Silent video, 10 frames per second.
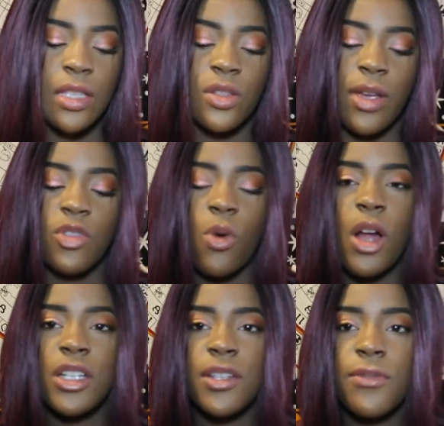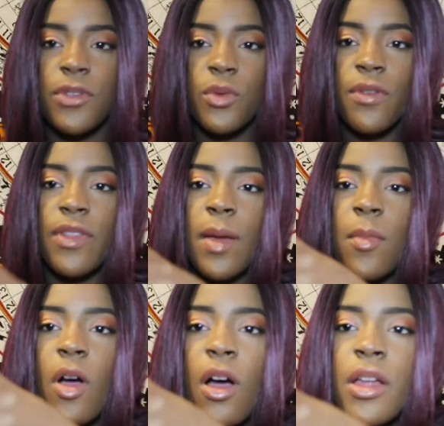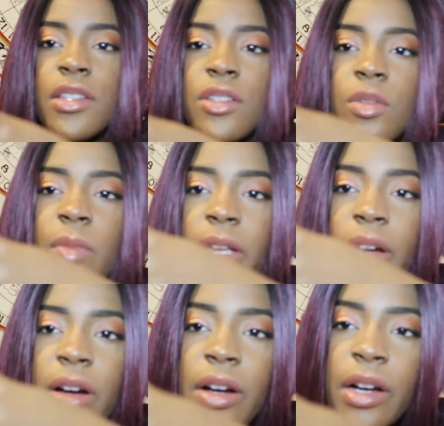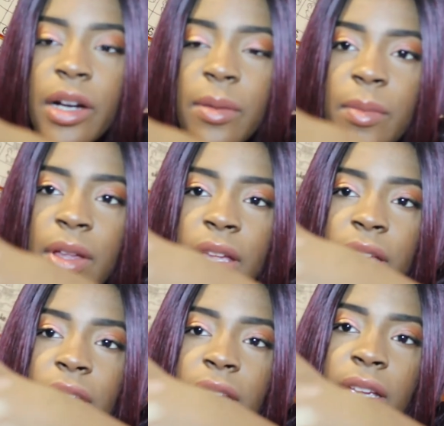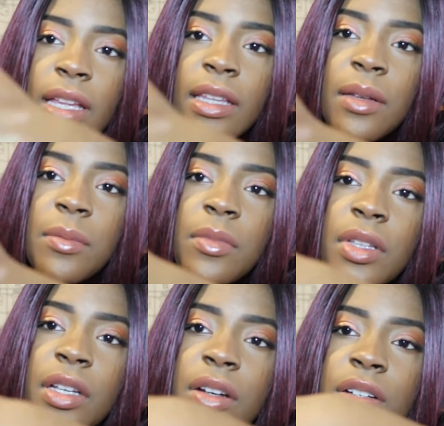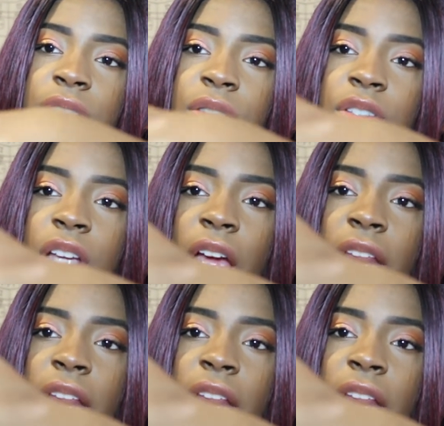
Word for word: So I swatched a few of them onto my arm and look at them. So shiny.